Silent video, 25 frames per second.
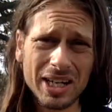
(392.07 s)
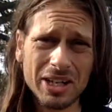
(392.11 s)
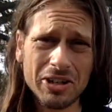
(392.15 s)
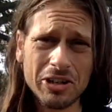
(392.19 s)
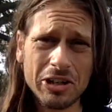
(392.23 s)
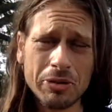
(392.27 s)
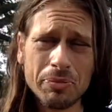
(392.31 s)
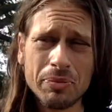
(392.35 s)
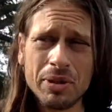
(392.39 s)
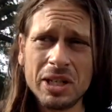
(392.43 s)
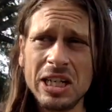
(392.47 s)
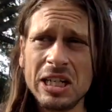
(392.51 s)
You
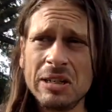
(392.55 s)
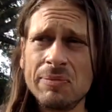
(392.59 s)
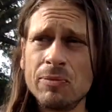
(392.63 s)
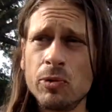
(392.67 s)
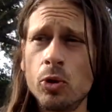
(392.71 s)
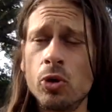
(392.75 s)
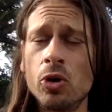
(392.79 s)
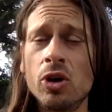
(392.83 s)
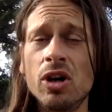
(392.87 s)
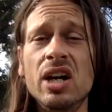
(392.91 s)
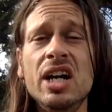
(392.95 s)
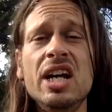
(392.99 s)
know what I mean?
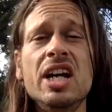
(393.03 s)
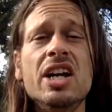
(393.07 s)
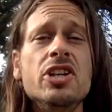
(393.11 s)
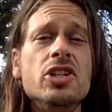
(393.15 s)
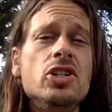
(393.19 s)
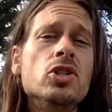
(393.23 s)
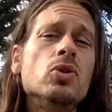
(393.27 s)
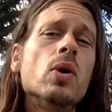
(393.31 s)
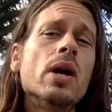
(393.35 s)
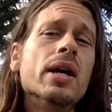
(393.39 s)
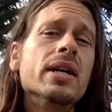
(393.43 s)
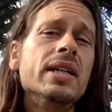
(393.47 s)
Or
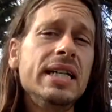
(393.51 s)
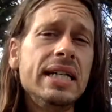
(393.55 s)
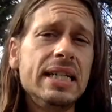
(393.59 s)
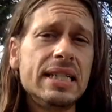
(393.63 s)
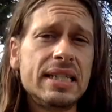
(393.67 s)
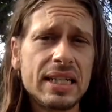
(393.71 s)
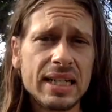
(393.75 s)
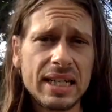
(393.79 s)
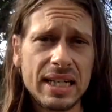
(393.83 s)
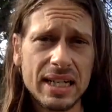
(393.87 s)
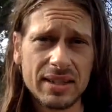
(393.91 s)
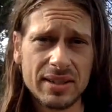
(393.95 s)
do I need
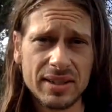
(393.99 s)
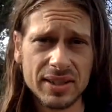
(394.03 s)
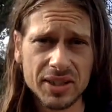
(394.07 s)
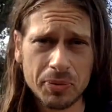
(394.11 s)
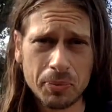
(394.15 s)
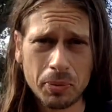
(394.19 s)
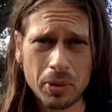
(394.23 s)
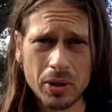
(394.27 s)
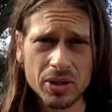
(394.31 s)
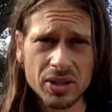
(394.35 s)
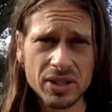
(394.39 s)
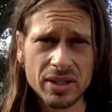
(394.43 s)
to get this
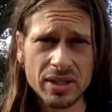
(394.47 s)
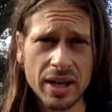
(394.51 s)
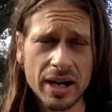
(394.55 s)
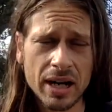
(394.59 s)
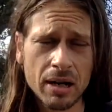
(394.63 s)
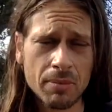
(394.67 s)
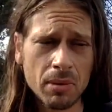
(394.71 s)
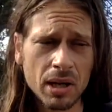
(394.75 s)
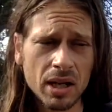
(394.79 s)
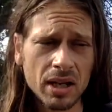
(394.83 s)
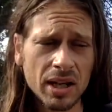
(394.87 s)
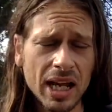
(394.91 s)
person out
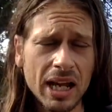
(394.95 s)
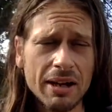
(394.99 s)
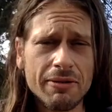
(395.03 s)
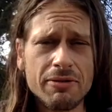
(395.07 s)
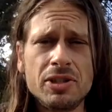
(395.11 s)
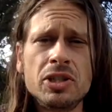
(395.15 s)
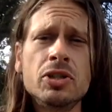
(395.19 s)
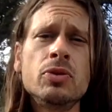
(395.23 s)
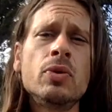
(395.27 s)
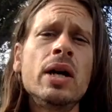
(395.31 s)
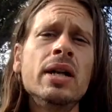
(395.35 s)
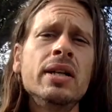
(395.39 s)
of my life?
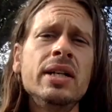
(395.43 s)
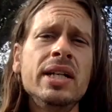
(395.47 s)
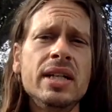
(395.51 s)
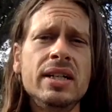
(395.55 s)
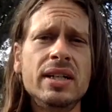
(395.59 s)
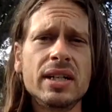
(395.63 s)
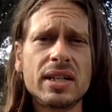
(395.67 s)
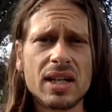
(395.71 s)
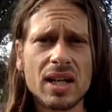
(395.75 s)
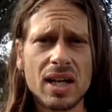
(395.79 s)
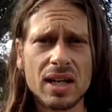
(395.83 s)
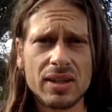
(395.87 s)
Do I
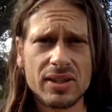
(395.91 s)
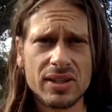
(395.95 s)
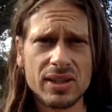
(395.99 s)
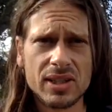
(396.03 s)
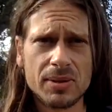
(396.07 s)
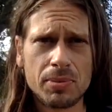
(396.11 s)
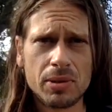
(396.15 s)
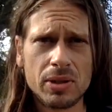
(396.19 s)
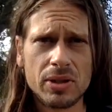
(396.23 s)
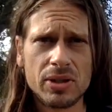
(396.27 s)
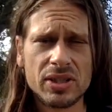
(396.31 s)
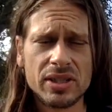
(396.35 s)
need to cut
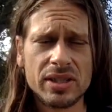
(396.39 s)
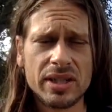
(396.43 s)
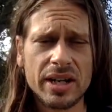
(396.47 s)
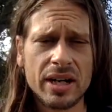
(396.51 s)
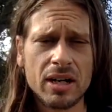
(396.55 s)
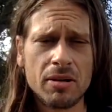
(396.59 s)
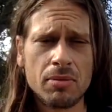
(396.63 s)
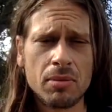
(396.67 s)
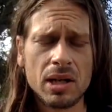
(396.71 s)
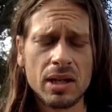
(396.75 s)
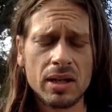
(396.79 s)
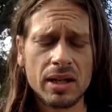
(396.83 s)
this person
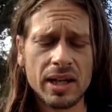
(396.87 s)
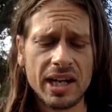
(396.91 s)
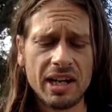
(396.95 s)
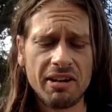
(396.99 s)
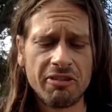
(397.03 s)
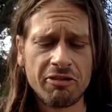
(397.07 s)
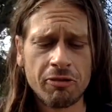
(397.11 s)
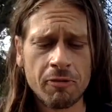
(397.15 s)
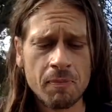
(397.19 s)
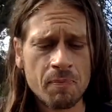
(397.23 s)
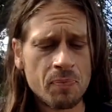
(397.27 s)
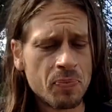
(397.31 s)
out of my life?